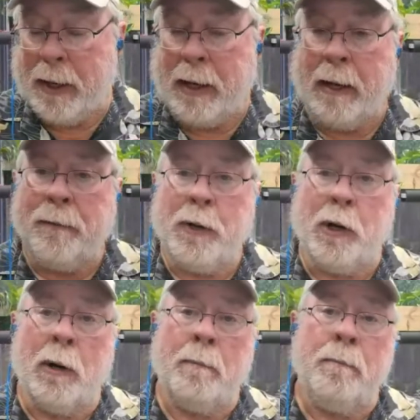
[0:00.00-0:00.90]
if
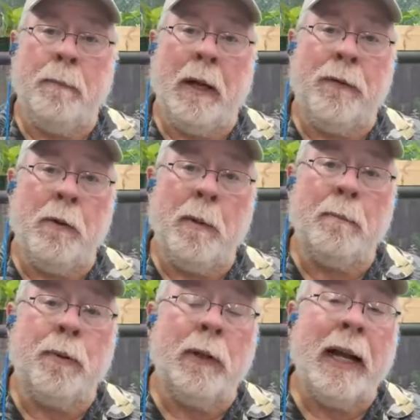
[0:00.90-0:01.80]
you're if you've
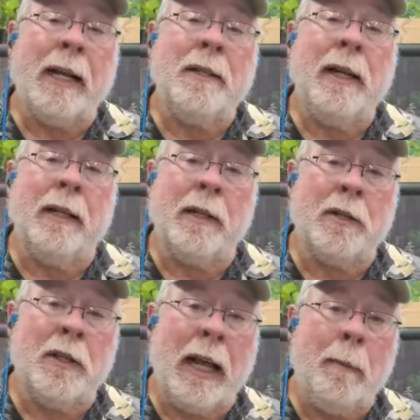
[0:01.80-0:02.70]
been planting in the
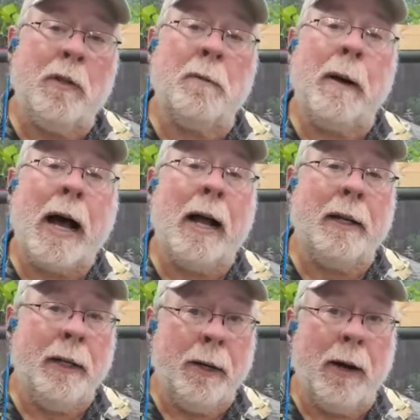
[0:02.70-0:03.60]
same
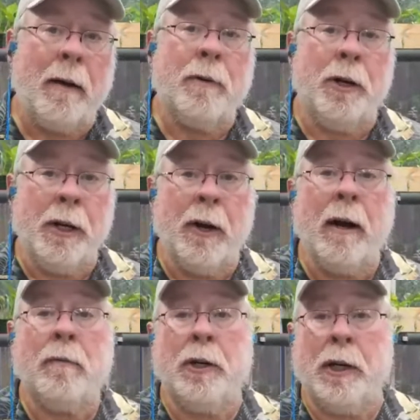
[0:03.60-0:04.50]
spot year after
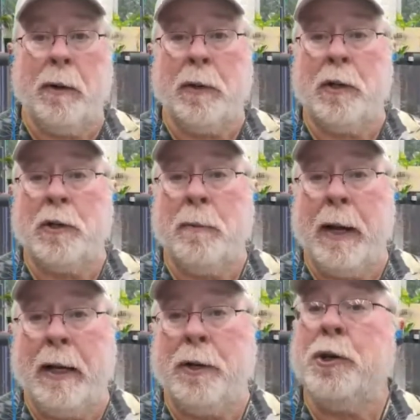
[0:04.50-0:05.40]
year after year with the
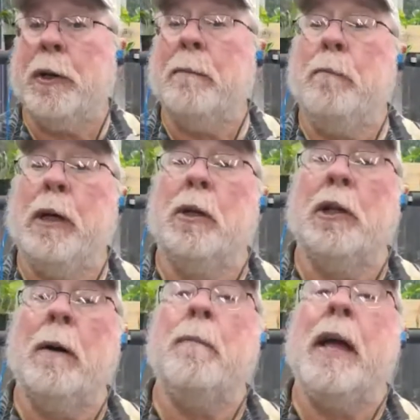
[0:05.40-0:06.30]
tomatoes you can
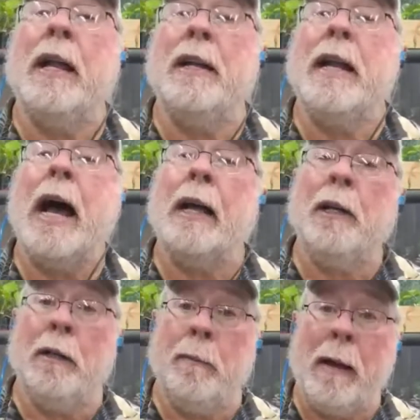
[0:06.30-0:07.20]
build up that
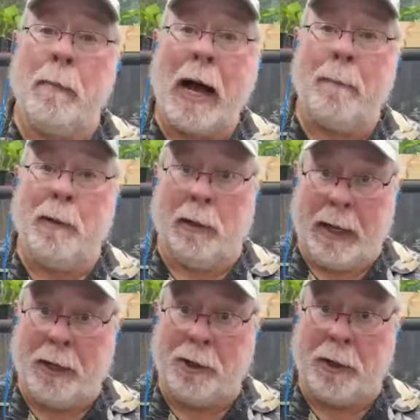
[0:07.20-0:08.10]
inoculum that
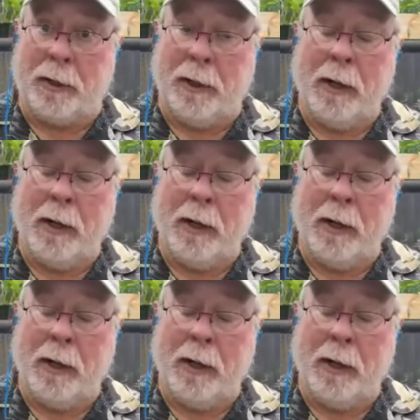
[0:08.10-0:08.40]
population